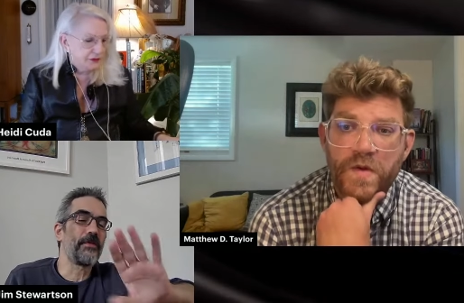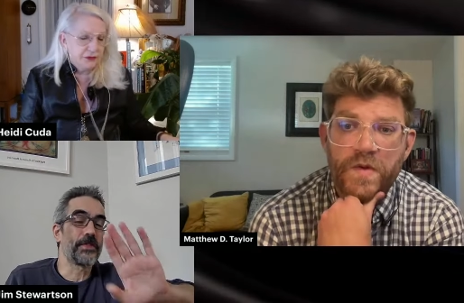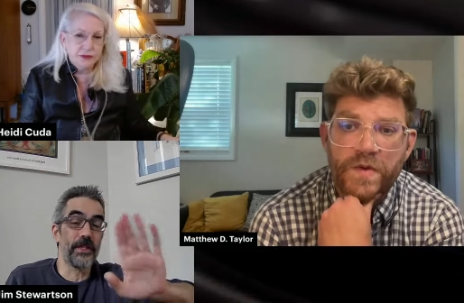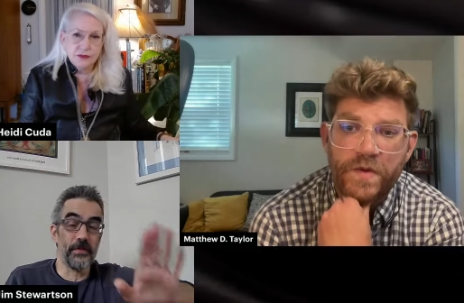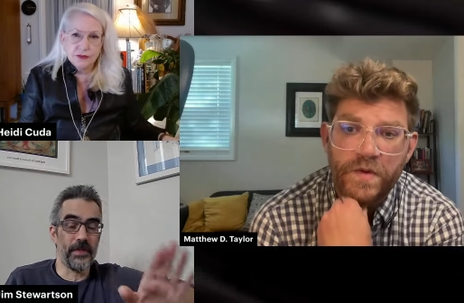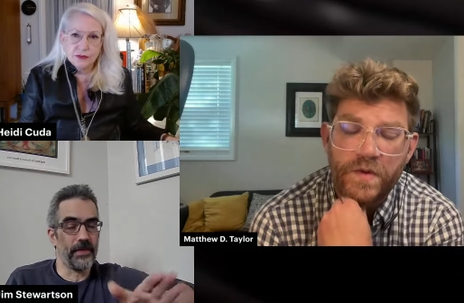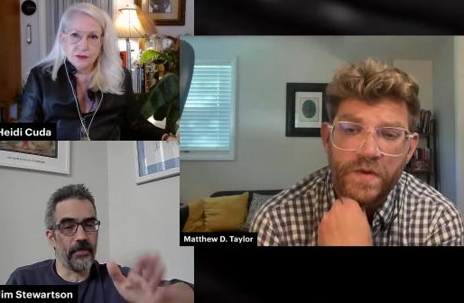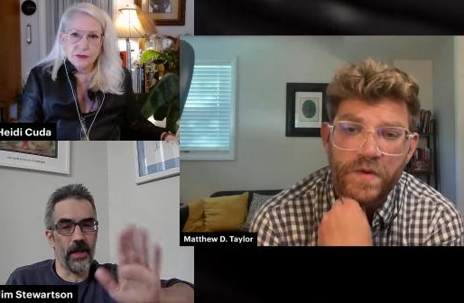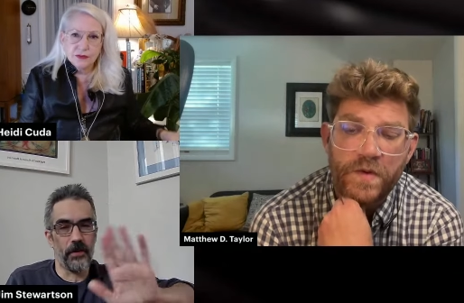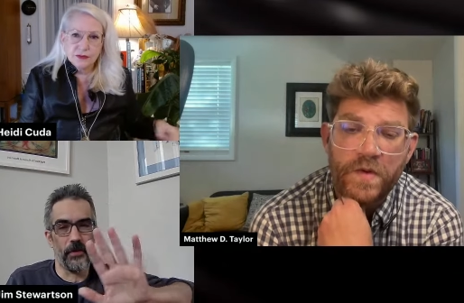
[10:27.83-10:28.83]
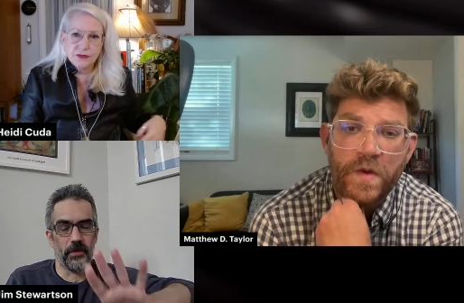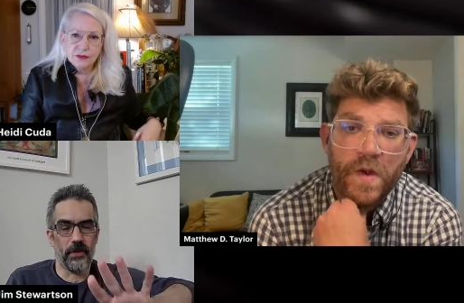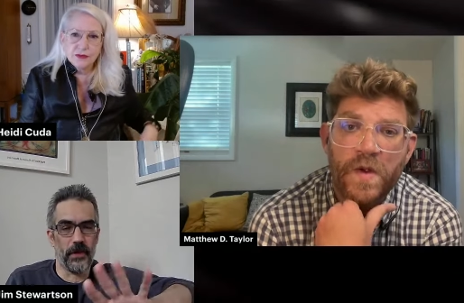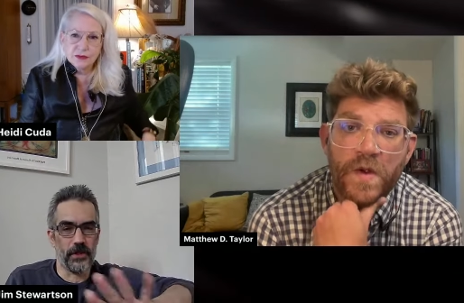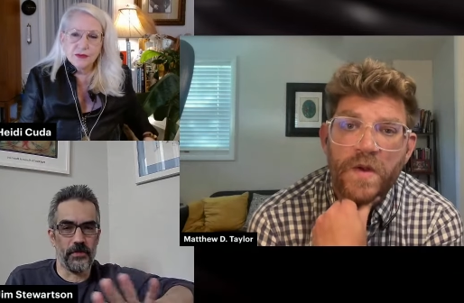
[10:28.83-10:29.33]
Speaker 1: was going to be a follow up
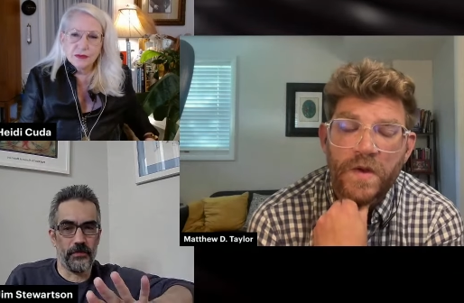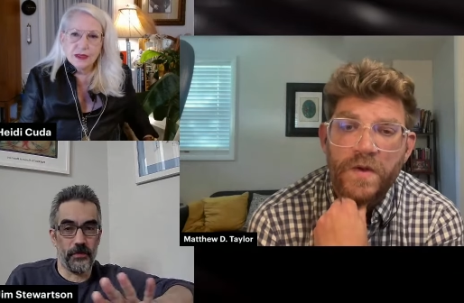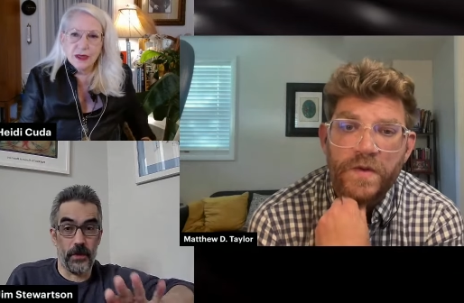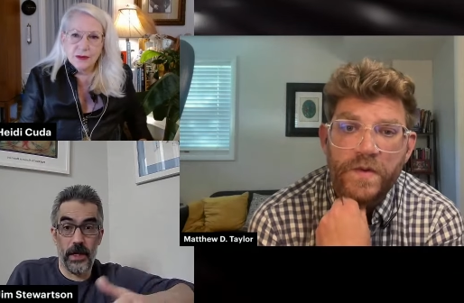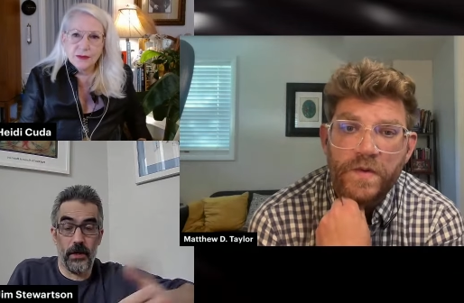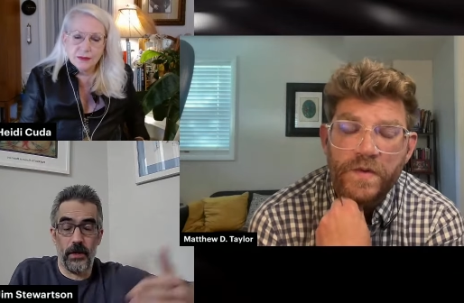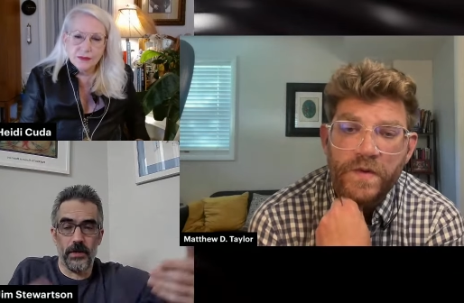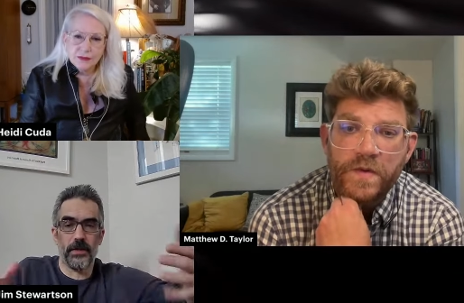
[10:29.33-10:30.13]
question for yeah. later.